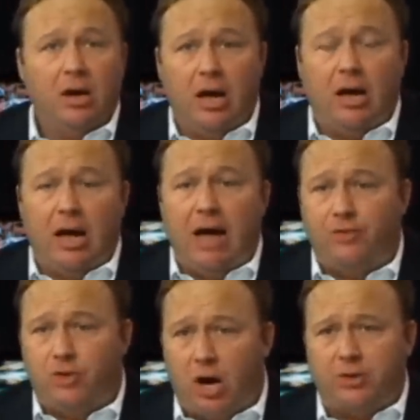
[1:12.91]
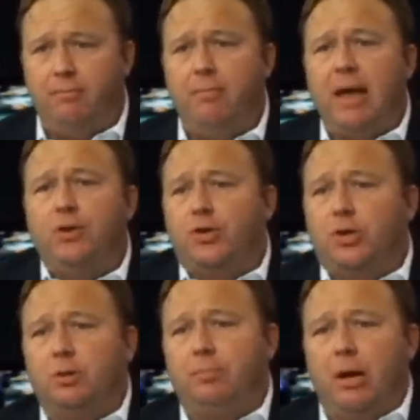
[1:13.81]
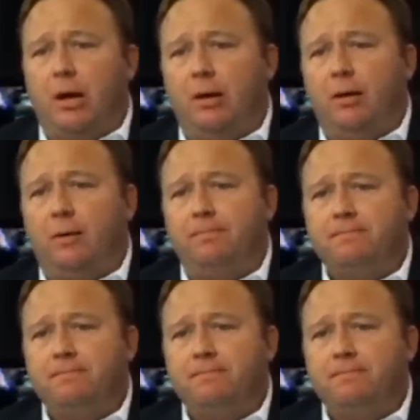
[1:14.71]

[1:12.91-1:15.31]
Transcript: uh, I've talked to major, uh,